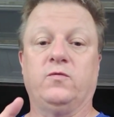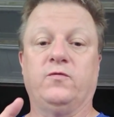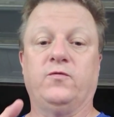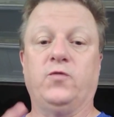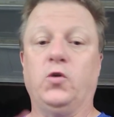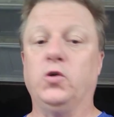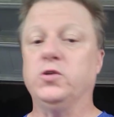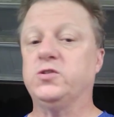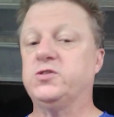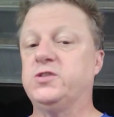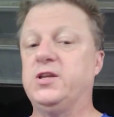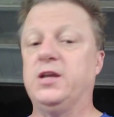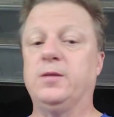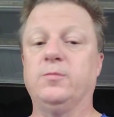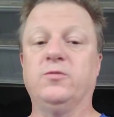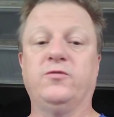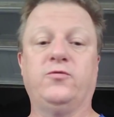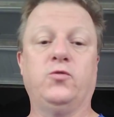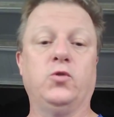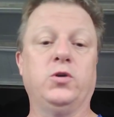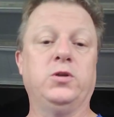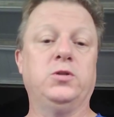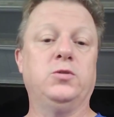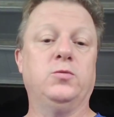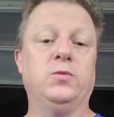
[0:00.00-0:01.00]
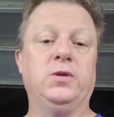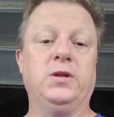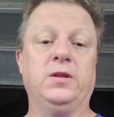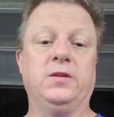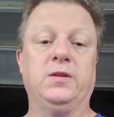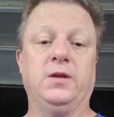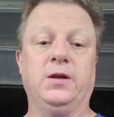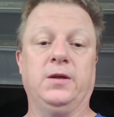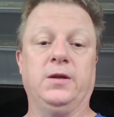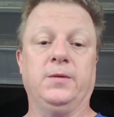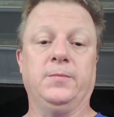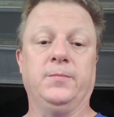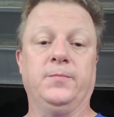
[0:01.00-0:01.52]
First thing before you do
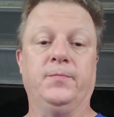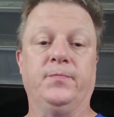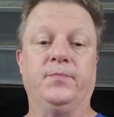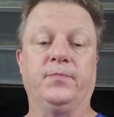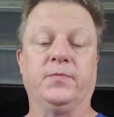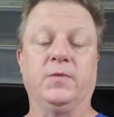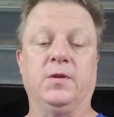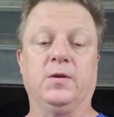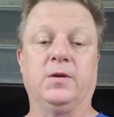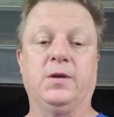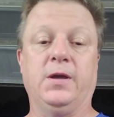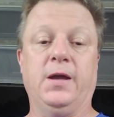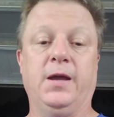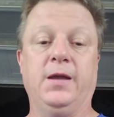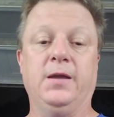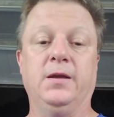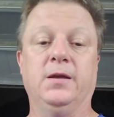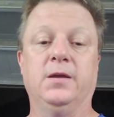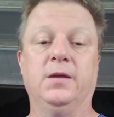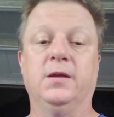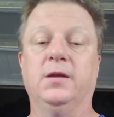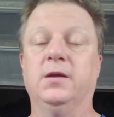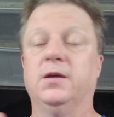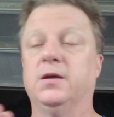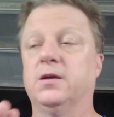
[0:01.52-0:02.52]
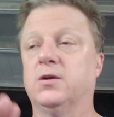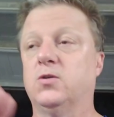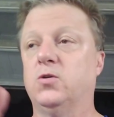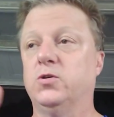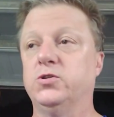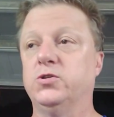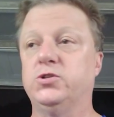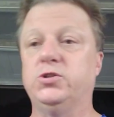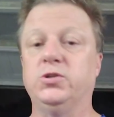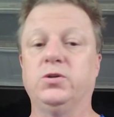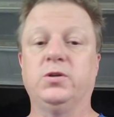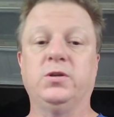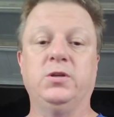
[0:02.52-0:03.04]
anything, okay? Of
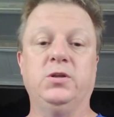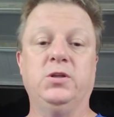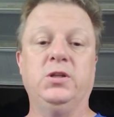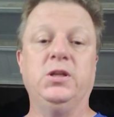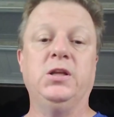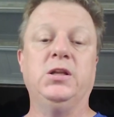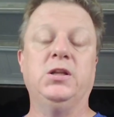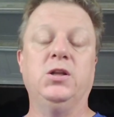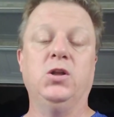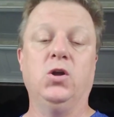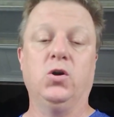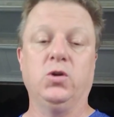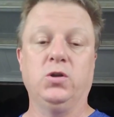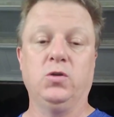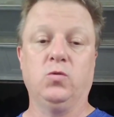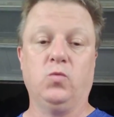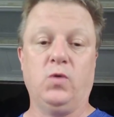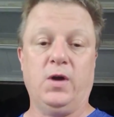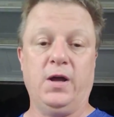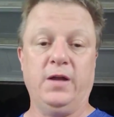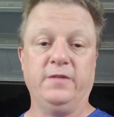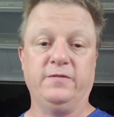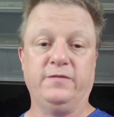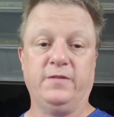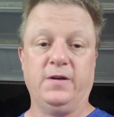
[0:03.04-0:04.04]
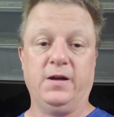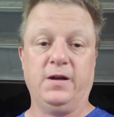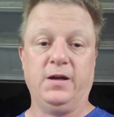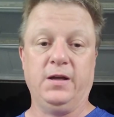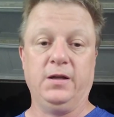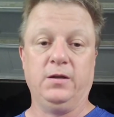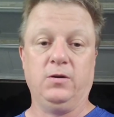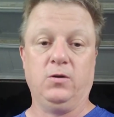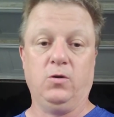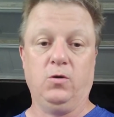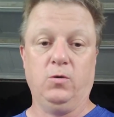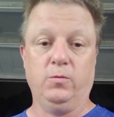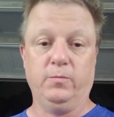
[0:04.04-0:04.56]
course, you need to know your Wi-Fi
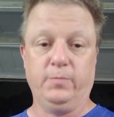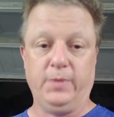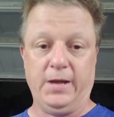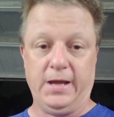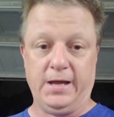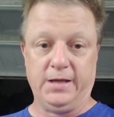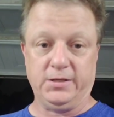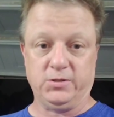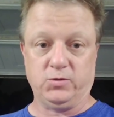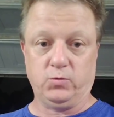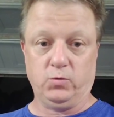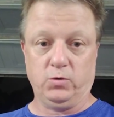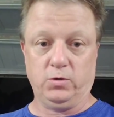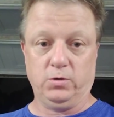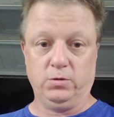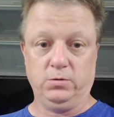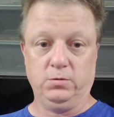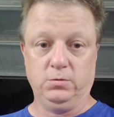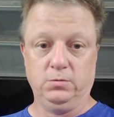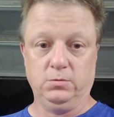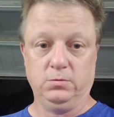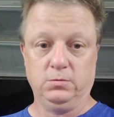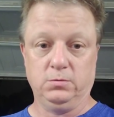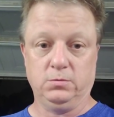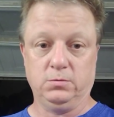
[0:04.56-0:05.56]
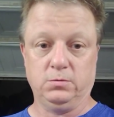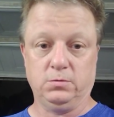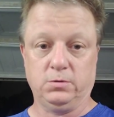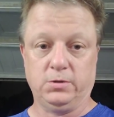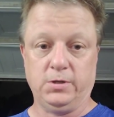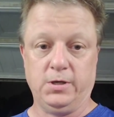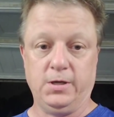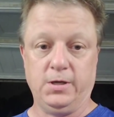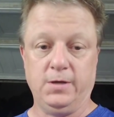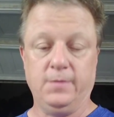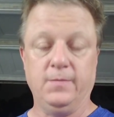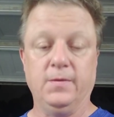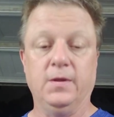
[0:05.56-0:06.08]
home password,
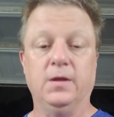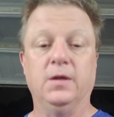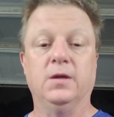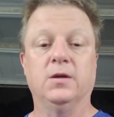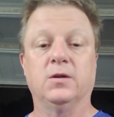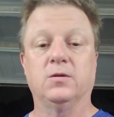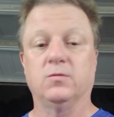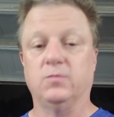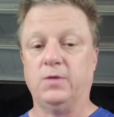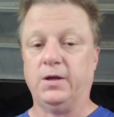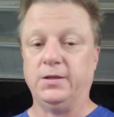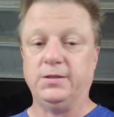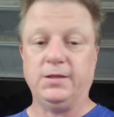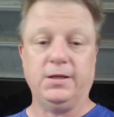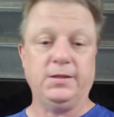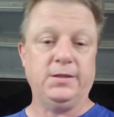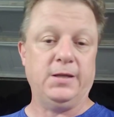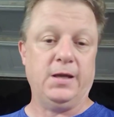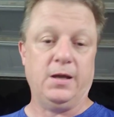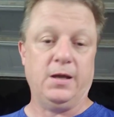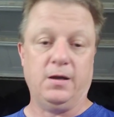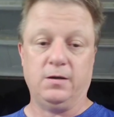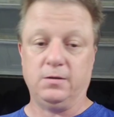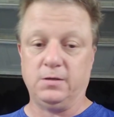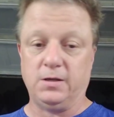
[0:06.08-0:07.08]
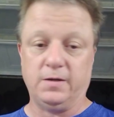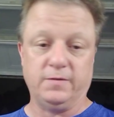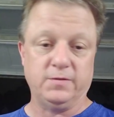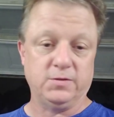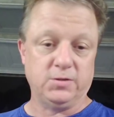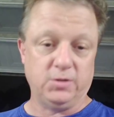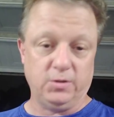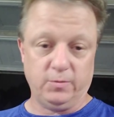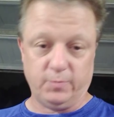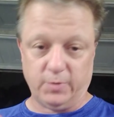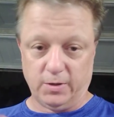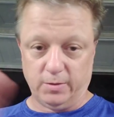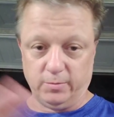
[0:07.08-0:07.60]
okay? Write that down.
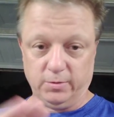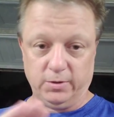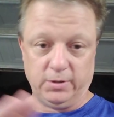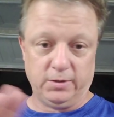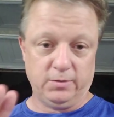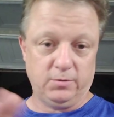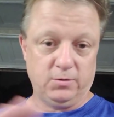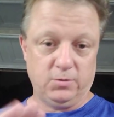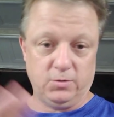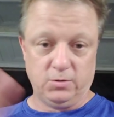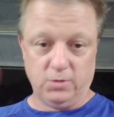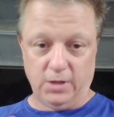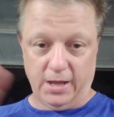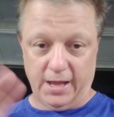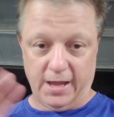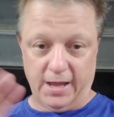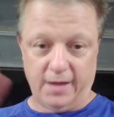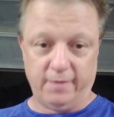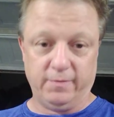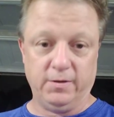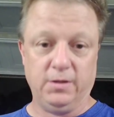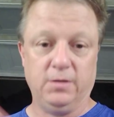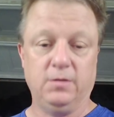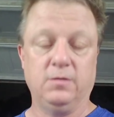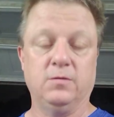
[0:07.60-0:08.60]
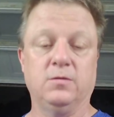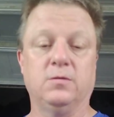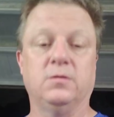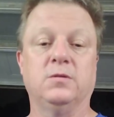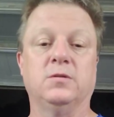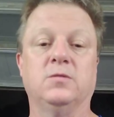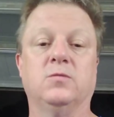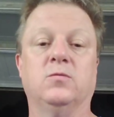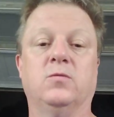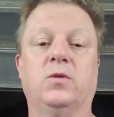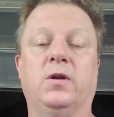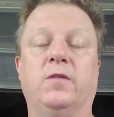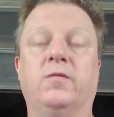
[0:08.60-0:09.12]
Obviously, you probably have it,
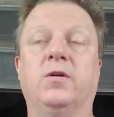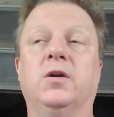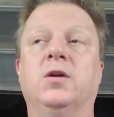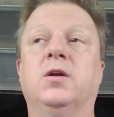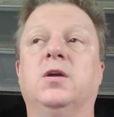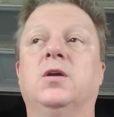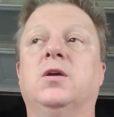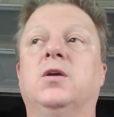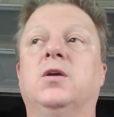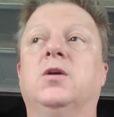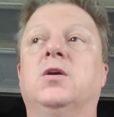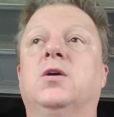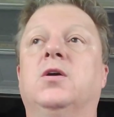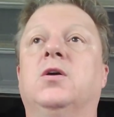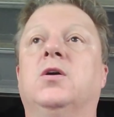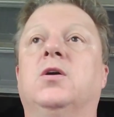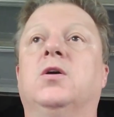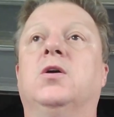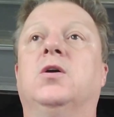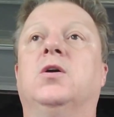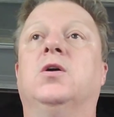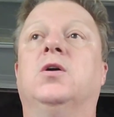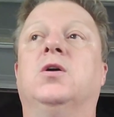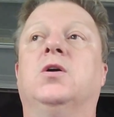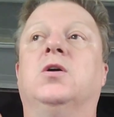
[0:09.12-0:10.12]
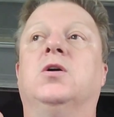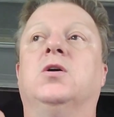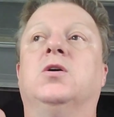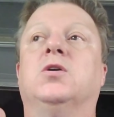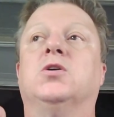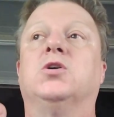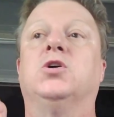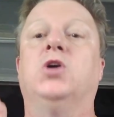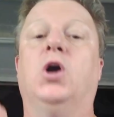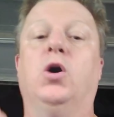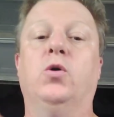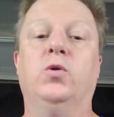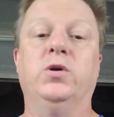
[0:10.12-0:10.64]
whatever.
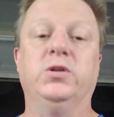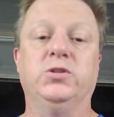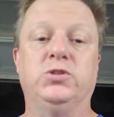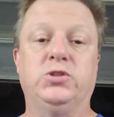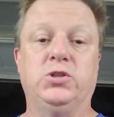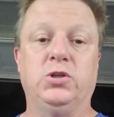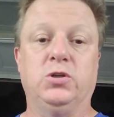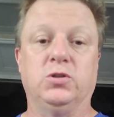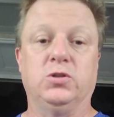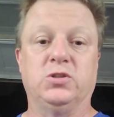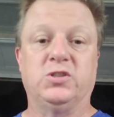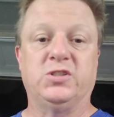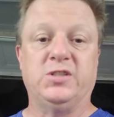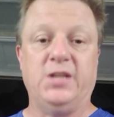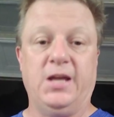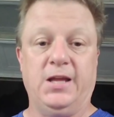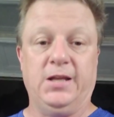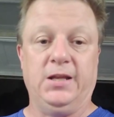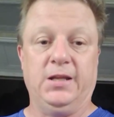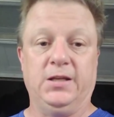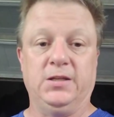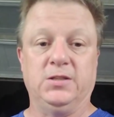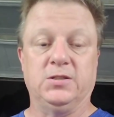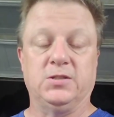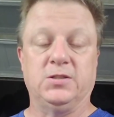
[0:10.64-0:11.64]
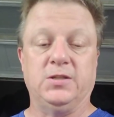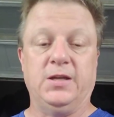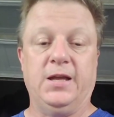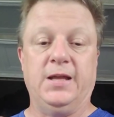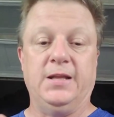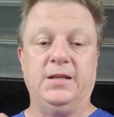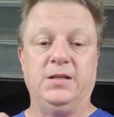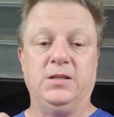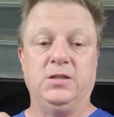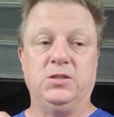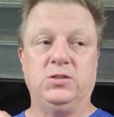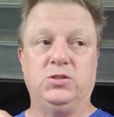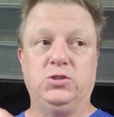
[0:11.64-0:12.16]
Go into your settings
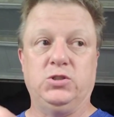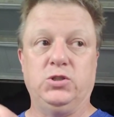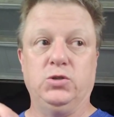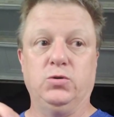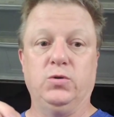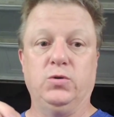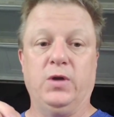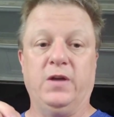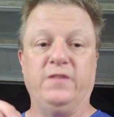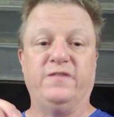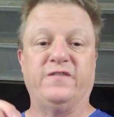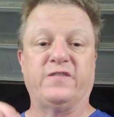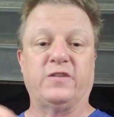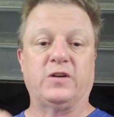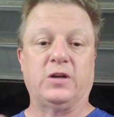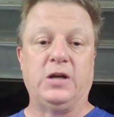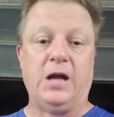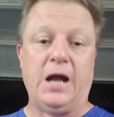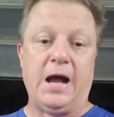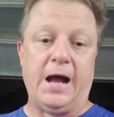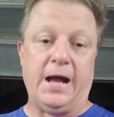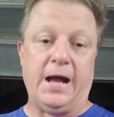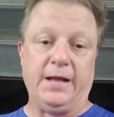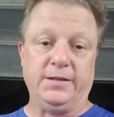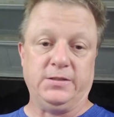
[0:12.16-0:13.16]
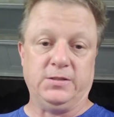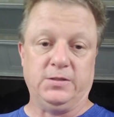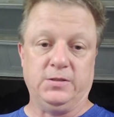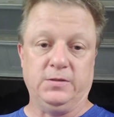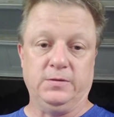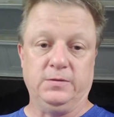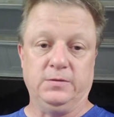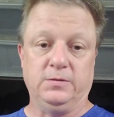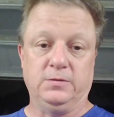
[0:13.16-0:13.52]
and do a forgot.